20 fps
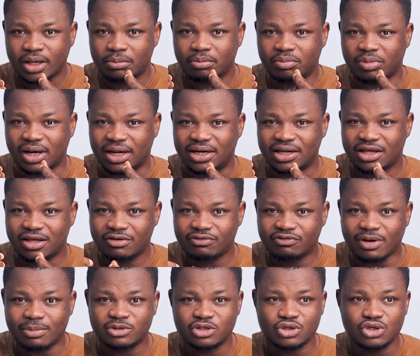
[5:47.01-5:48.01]
But if
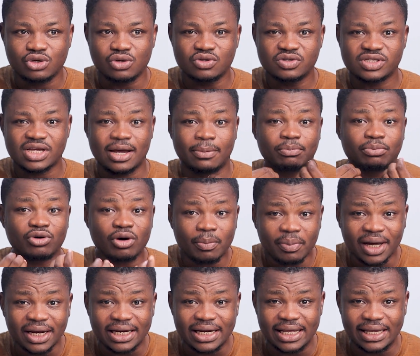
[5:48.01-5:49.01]
I'm to use a
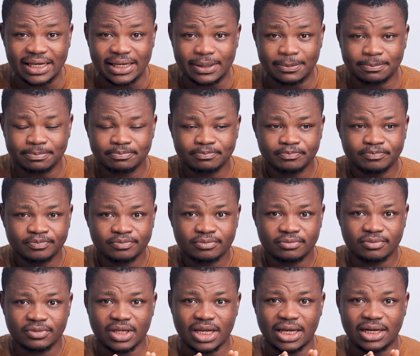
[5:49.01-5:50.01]
proper name,
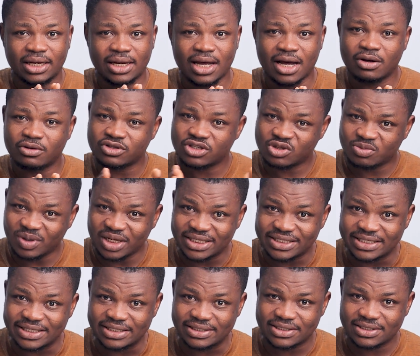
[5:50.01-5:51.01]
then I'll
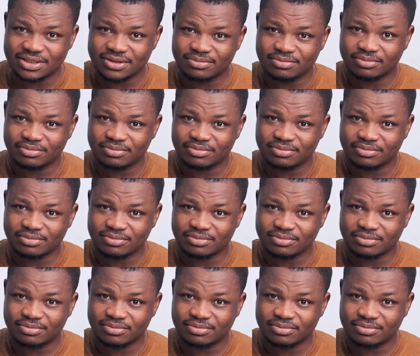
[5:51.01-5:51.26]
split it.